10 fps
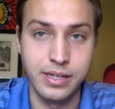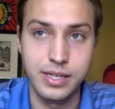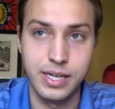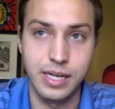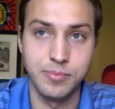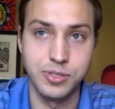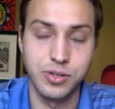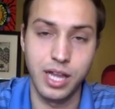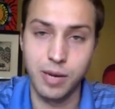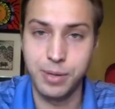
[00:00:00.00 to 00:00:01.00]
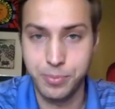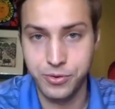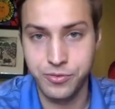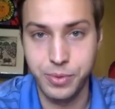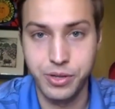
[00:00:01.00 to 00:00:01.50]
Um, so a lot of people are
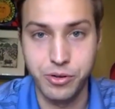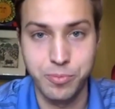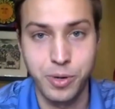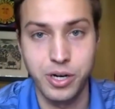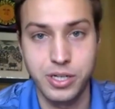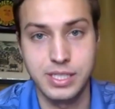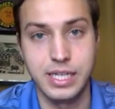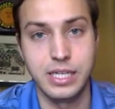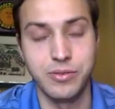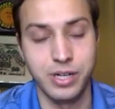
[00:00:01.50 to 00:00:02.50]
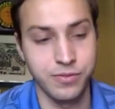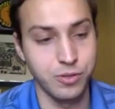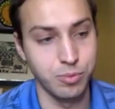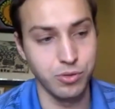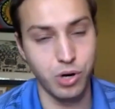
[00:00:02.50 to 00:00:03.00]
familiar with Park City. Well, if you
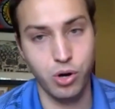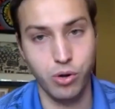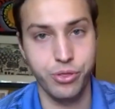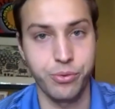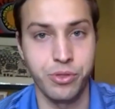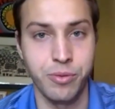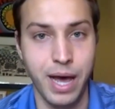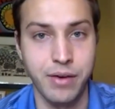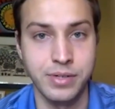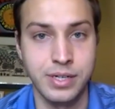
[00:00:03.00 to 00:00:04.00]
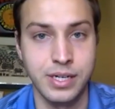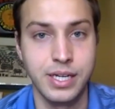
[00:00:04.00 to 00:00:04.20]
blew a hole through the mountain,